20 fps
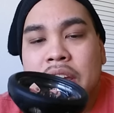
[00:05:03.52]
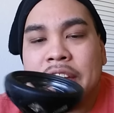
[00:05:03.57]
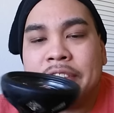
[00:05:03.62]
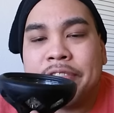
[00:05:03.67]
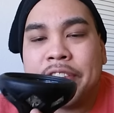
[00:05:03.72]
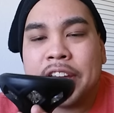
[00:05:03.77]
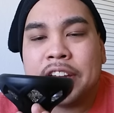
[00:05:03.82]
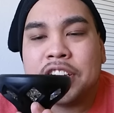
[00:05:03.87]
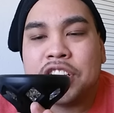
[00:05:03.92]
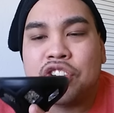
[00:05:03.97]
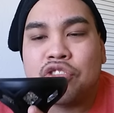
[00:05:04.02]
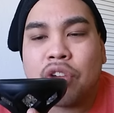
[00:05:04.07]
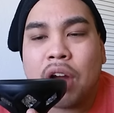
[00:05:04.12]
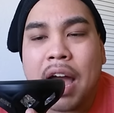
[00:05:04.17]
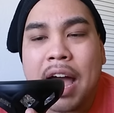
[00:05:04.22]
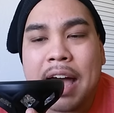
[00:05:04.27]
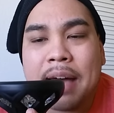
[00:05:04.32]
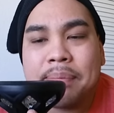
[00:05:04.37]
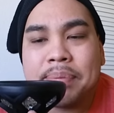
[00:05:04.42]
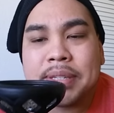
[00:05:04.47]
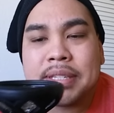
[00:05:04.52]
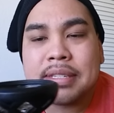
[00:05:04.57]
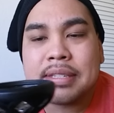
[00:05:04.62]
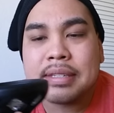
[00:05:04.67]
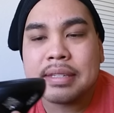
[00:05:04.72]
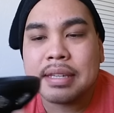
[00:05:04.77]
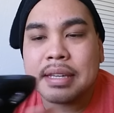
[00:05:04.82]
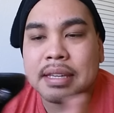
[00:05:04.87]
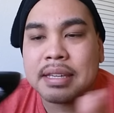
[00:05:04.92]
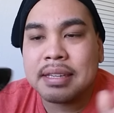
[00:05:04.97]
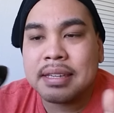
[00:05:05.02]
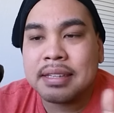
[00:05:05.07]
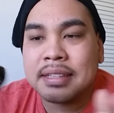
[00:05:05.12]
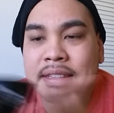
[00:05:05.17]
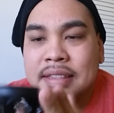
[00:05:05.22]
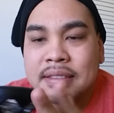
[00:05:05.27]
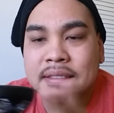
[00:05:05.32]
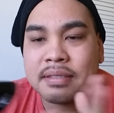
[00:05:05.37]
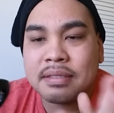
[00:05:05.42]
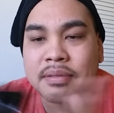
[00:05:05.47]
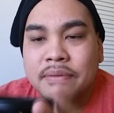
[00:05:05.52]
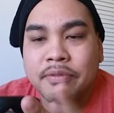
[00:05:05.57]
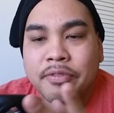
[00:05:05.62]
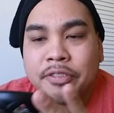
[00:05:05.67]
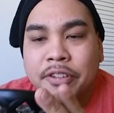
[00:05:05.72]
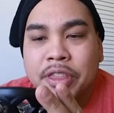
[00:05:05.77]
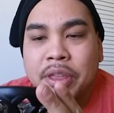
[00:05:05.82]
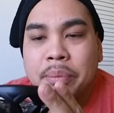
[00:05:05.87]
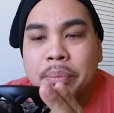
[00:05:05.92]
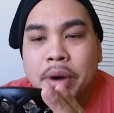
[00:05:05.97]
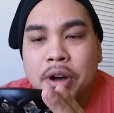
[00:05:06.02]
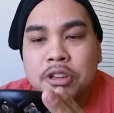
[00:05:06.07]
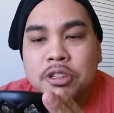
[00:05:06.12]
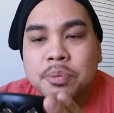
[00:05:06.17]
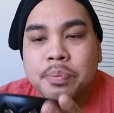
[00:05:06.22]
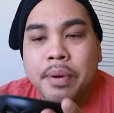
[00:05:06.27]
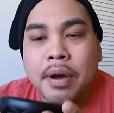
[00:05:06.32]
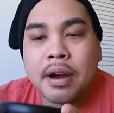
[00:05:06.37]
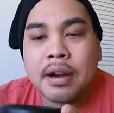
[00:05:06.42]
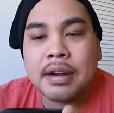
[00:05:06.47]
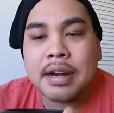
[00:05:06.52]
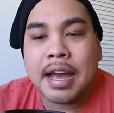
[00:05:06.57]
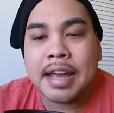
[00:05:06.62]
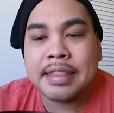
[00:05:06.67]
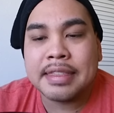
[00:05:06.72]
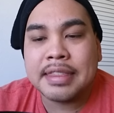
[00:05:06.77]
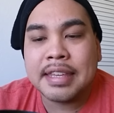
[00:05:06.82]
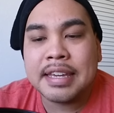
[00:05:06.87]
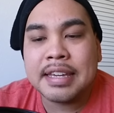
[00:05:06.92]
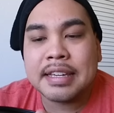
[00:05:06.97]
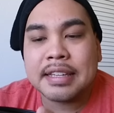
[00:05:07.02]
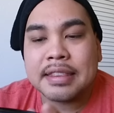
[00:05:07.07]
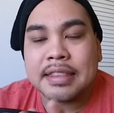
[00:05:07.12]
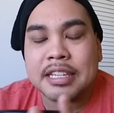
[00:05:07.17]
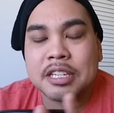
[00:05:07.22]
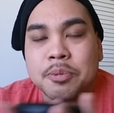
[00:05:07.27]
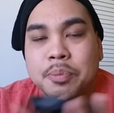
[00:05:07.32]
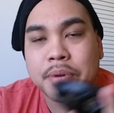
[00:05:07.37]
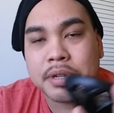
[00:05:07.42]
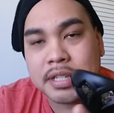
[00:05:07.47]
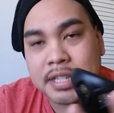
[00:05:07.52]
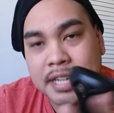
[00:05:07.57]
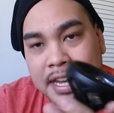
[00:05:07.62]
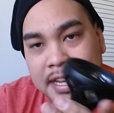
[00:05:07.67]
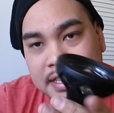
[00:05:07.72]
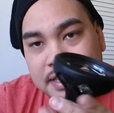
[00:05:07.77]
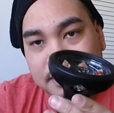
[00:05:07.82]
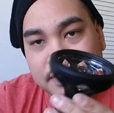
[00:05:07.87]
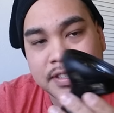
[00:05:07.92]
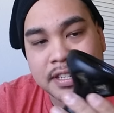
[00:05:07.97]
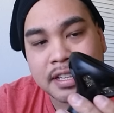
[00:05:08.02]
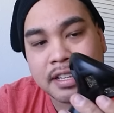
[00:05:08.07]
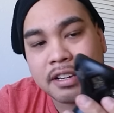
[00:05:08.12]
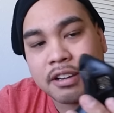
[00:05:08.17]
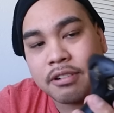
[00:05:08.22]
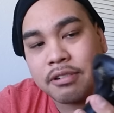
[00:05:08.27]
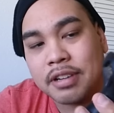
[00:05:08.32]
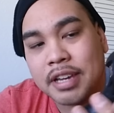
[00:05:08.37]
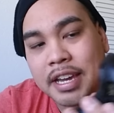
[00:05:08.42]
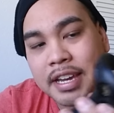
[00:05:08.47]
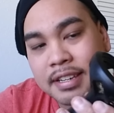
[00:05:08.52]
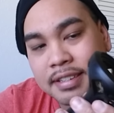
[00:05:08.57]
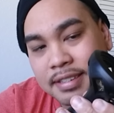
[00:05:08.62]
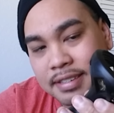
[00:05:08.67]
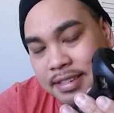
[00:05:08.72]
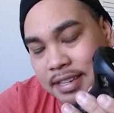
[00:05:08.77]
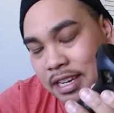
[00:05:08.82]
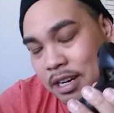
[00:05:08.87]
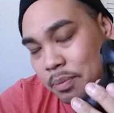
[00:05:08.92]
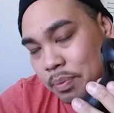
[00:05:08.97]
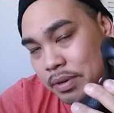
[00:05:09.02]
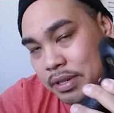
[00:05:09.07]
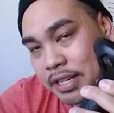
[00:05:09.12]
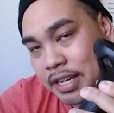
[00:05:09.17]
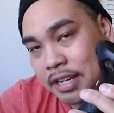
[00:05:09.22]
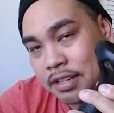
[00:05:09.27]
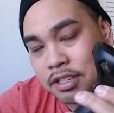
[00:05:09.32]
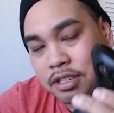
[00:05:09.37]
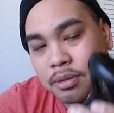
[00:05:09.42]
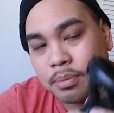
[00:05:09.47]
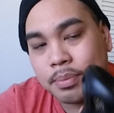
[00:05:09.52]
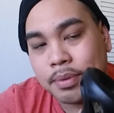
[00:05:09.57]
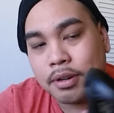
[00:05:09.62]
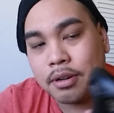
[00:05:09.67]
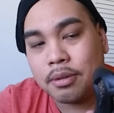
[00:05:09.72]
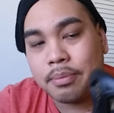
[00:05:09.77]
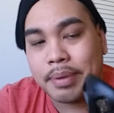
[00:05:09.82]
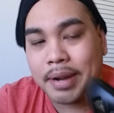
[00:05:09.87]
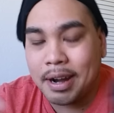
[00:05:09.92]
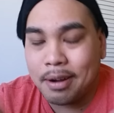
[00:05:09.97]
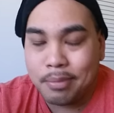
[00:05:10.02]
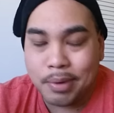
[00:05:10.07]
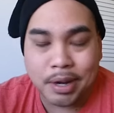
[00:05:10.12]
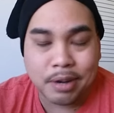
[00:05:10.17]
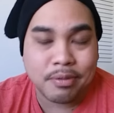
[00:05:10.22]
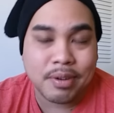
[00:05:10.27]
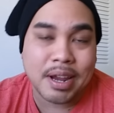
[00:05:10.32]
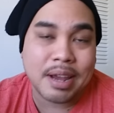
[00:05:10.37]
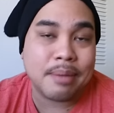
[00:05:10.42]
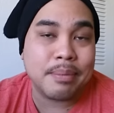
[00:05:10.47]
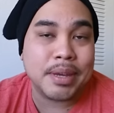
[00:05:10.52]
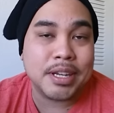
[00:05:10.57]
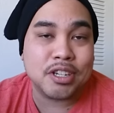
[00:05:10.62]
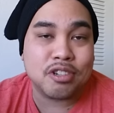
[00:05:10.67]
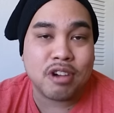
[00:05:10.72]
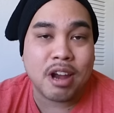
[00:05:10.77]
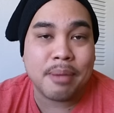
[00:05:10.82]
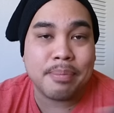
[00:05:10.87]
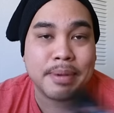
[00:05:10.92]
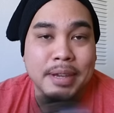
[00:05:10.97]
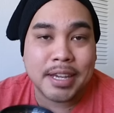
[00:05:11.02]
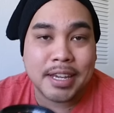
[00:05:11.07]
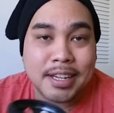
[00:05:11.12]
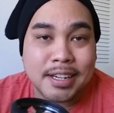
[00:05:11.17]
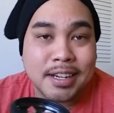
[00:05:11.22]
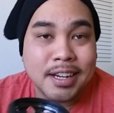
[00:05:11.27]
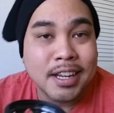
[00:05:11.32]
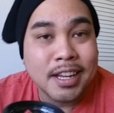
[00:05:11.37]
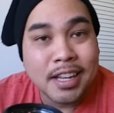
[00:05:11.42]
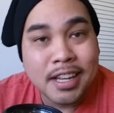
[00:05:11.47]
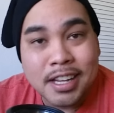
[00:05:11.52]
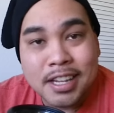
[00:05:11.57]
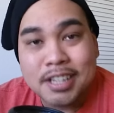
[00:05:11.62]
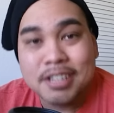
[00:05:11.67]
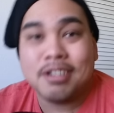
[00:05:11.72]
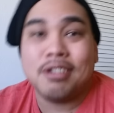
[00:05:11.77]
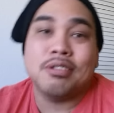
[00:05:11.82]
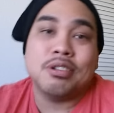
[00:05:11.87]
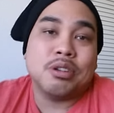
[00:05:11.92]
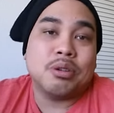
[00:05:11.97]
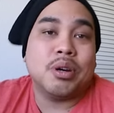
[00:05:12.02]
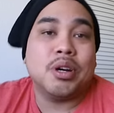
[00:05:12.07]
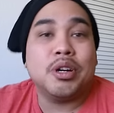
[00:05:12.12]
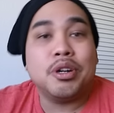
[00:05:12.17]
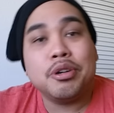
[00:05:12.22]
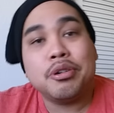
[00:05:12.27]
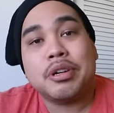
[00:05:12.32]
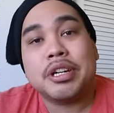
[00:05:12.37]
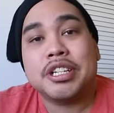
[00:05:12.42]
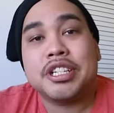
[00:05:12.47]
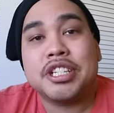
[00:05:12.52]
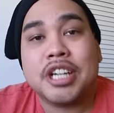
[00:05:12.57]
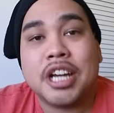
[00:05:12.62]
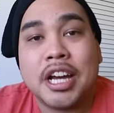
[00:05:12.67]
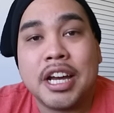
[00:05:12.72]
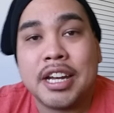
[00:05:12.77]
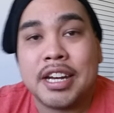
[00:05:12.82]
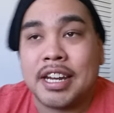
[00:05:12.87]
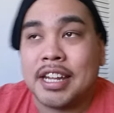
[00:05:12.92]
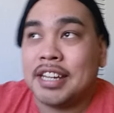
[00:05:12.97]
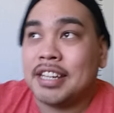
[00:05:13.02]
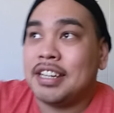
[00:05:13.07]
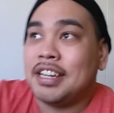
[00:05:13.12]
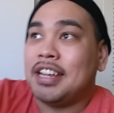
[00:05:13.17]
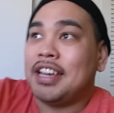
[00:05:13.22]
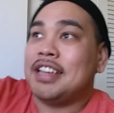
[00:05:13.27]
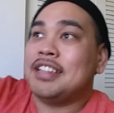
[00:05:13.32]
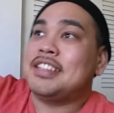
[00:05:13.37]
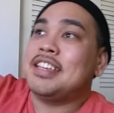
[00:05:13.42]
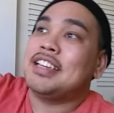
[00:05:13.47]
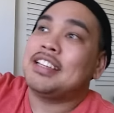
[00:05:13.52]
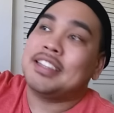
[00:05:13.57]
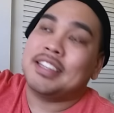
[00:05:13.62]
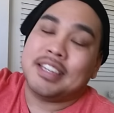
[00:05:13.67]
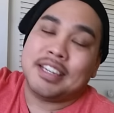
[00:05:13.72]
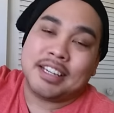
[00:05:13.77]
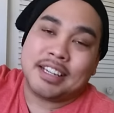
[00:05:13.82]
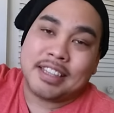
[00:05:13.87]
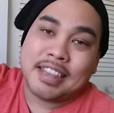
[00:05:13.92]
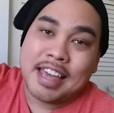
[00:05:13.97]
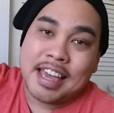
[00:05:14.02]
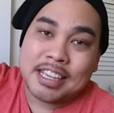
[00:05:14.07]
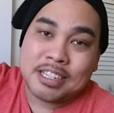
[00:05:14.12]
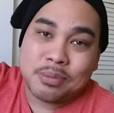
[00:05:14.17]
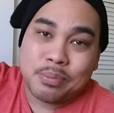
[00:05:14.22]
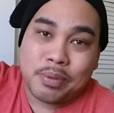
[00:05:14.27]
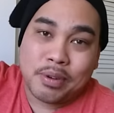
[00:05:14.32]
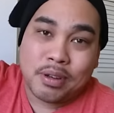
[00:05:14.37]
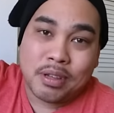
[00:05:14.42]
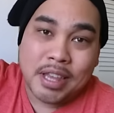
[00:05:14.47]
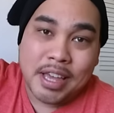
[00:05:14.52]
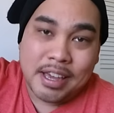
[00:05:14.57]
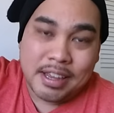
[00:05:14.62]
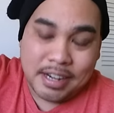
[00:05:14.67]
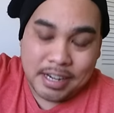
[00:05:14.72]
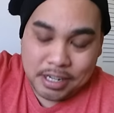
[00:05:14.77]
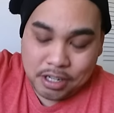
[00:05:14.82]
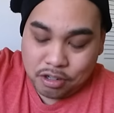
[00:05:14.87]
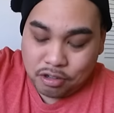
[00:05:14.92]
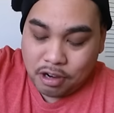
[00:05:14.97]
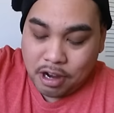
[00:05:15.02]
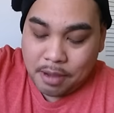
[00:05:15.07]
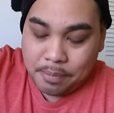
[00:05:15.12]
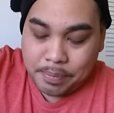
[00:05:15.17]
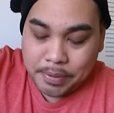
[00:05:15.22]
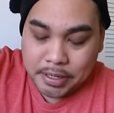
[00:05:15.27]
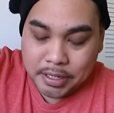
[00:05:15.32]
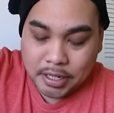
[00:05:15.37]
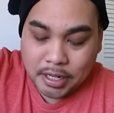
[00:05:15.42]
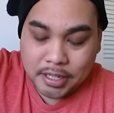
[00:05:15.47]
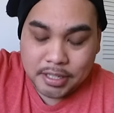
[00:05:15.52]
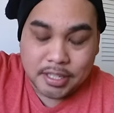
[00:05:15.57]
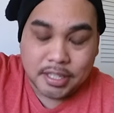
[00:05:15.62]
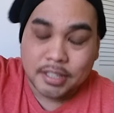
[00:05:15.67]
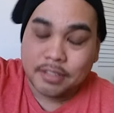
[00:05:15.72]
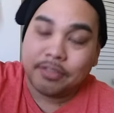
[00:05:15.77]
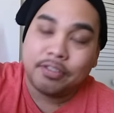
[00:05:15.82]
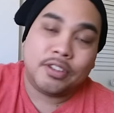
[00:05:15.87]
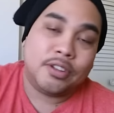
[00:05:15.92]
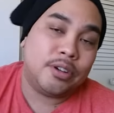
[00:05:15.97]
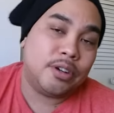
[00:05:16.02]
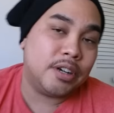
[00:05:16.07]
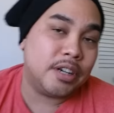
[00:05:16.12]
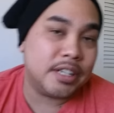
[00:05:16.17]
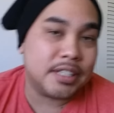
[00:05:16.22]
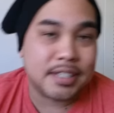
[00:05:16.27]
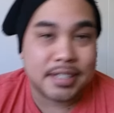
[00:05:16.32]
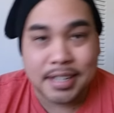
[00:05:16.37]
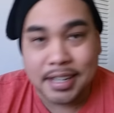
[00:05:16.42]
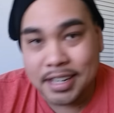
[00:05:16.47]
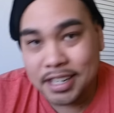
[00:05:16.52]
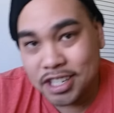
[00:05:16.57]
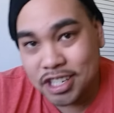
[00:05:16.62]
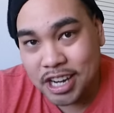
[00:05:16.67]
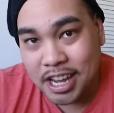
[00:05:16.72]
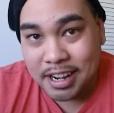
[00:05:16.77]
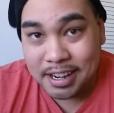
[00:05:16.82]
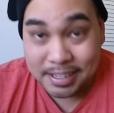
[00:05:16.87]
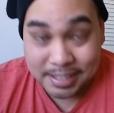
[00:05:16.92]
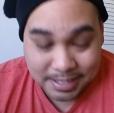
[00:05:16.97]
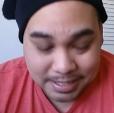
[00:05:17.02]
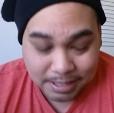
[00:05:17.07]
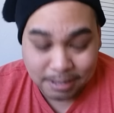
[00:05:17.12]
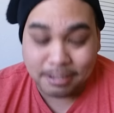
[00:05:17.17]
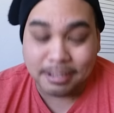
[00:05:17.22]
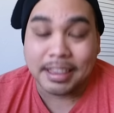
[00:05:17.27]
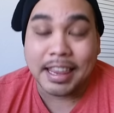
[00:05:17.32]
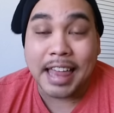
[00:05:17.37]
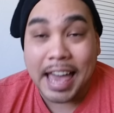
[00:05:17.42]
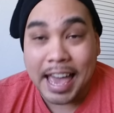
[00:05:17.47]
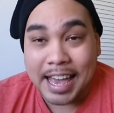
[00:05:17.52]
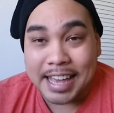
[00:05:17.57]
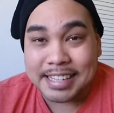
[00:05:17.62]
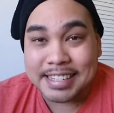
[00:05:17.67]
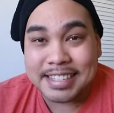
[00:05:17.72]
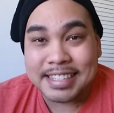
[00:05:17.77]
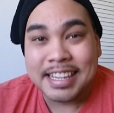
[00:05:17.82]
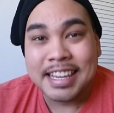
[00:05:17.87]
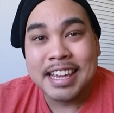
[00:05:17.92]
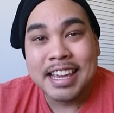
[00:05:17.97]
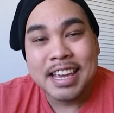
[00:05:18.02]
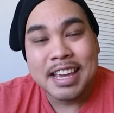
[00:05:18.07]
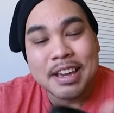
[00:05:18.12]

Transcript: If it drops, for the most part, I think this protective silicone case is gonna protect your bowl, but I wouldn't recommend dropping it. Don't do a hookah, John, and take the glass bowl out and drop it onto the floor. It's gonna shatter. It's still glass.